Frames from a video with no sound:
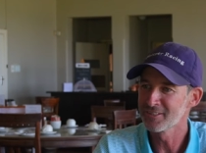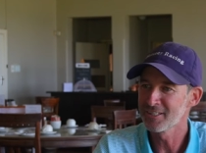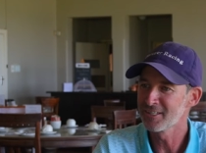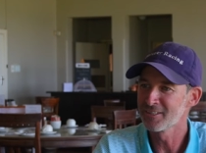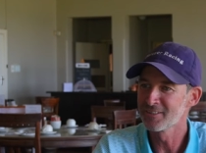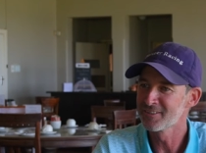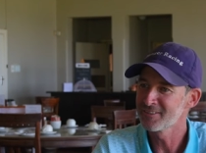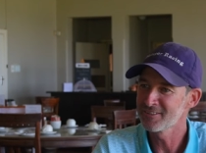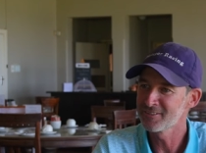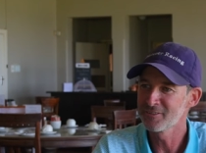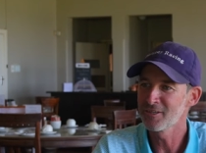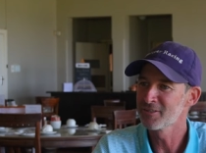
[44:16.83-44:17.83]
You know,
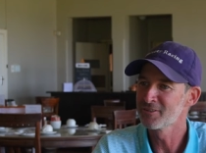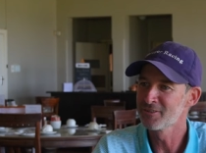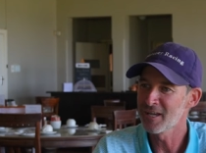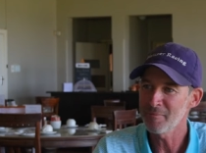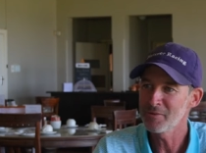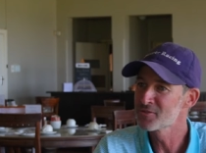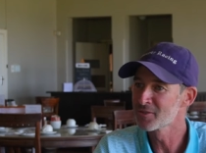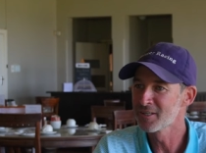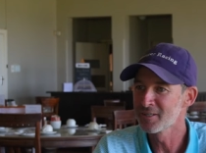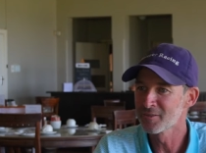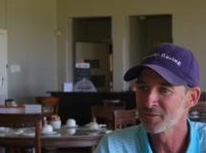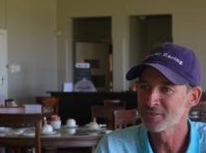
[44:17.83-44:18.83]
yeah. you know, you're happy to
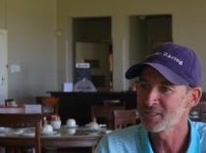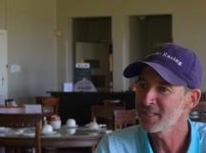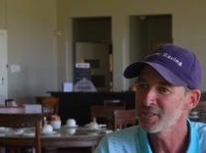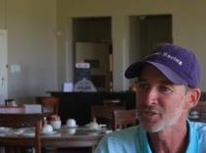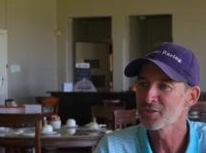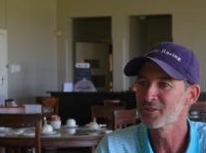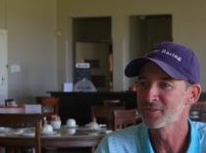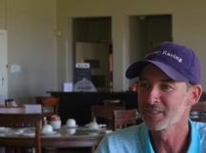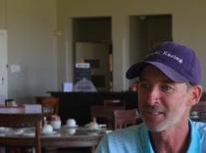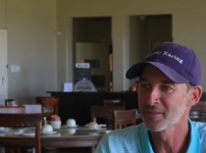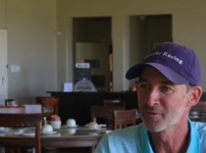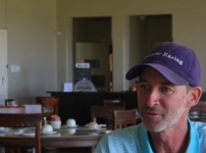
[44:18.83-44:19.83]
get a, take a chance
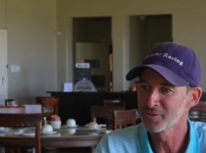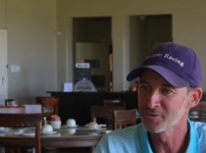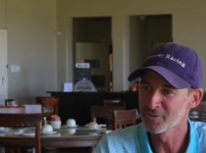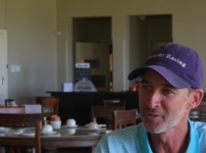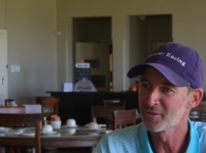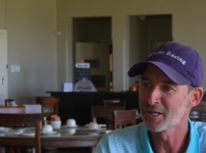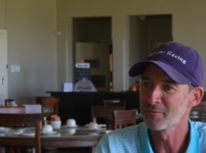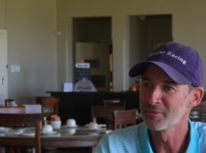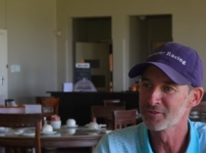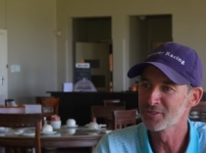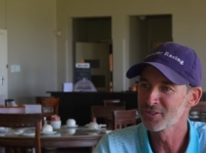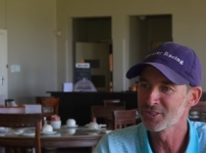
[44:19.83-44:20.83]
and get a horse into the right
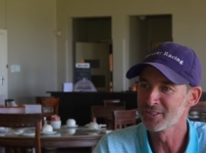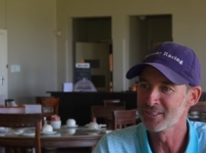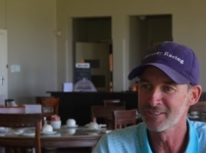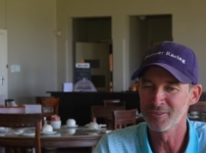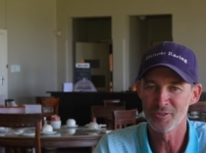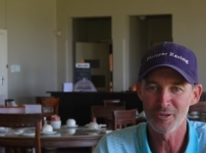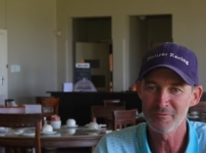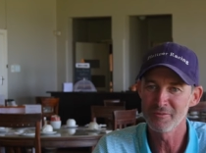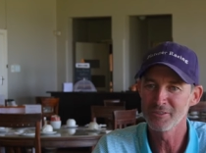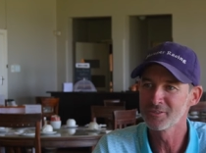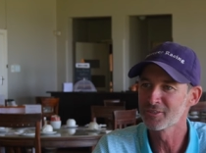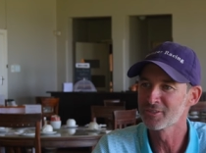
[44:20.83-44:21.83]
position, and your
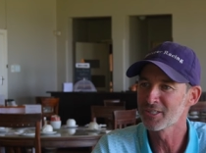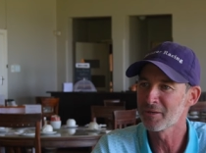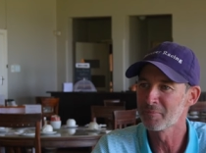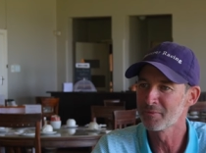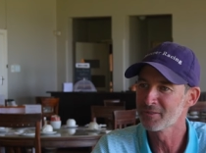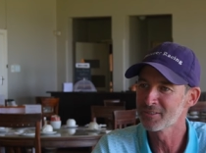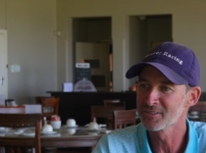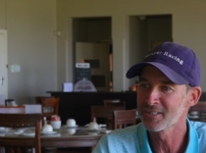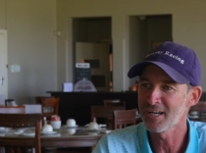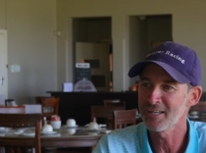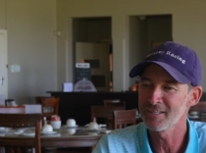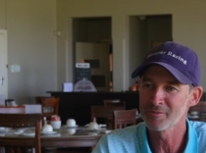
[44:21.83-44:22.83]
confidence is up. Whereas a
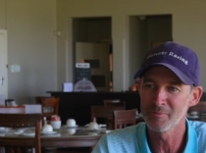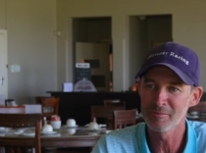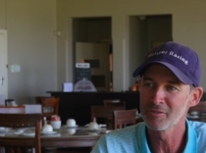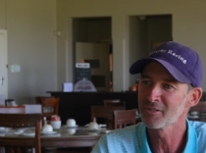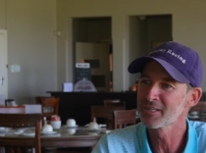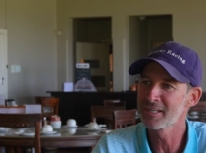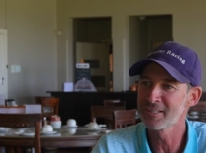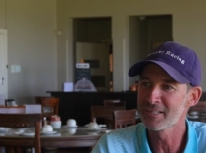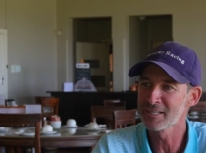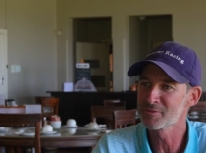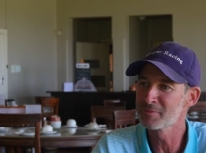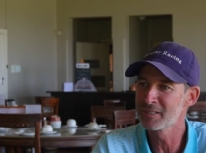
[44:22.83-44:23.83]
guy that's maybe not
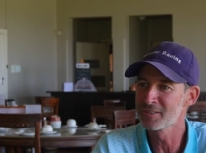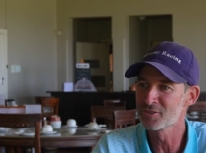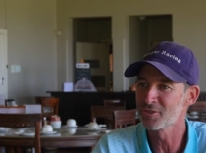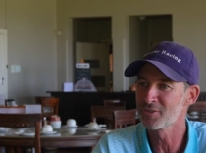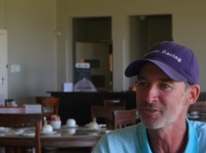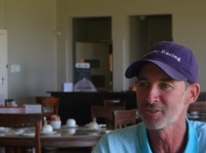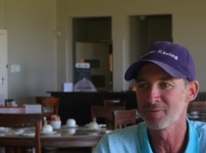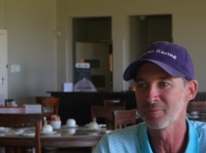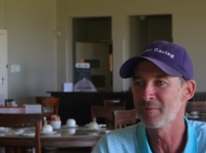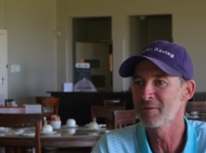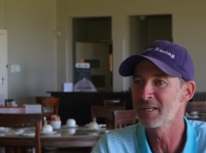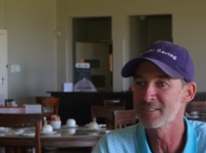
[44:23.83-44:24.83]
getting as many chances, he
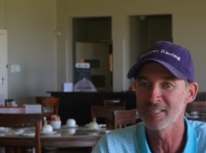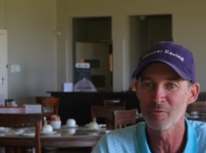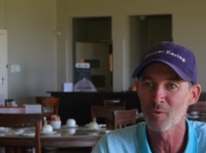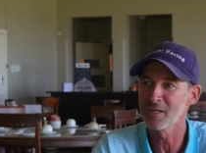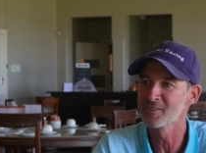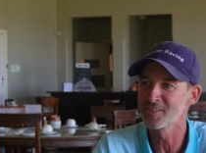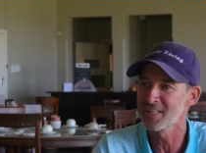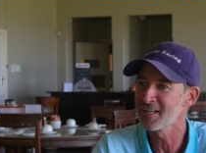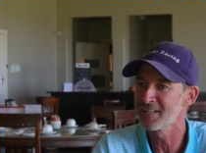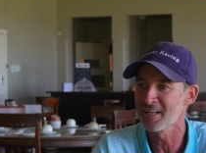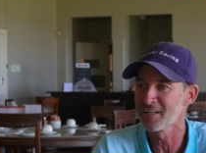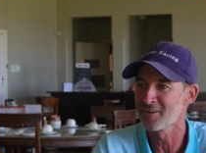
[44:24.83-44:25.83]
maybe gets that one
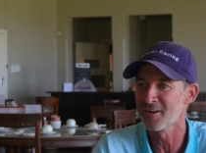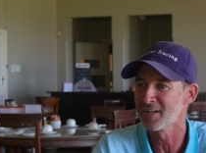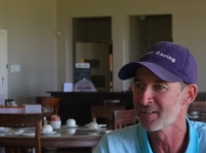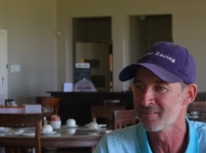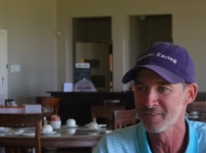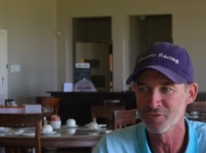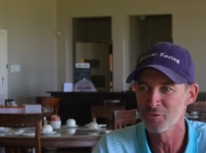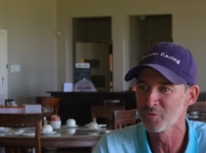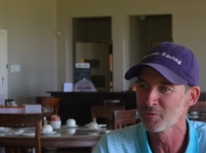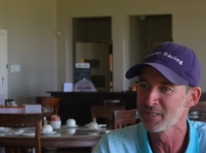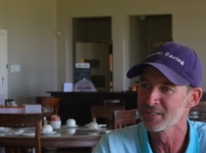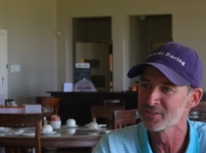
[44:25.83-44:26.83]
standout ride every two
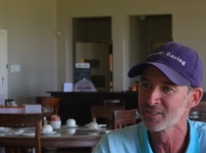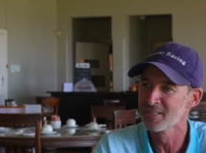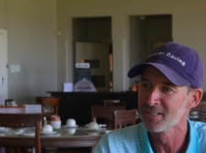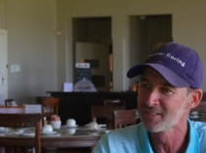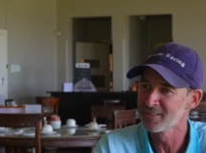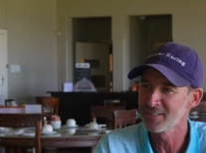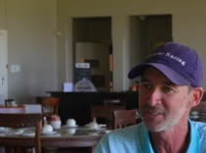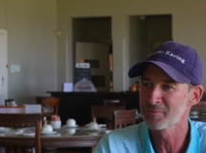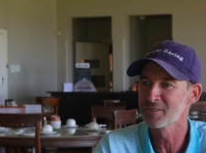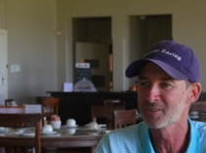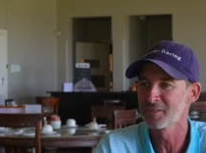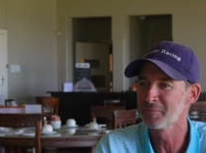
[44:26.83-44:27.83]
weeks. Yes. You know, he's a
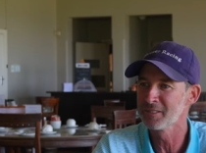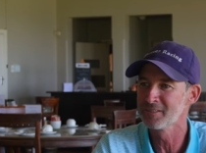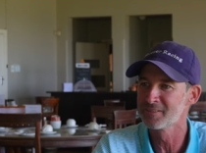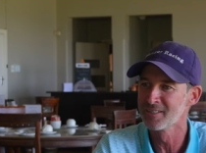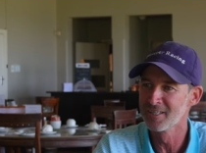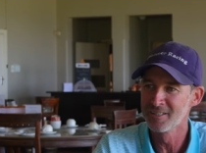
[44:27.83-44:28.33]
bit timid.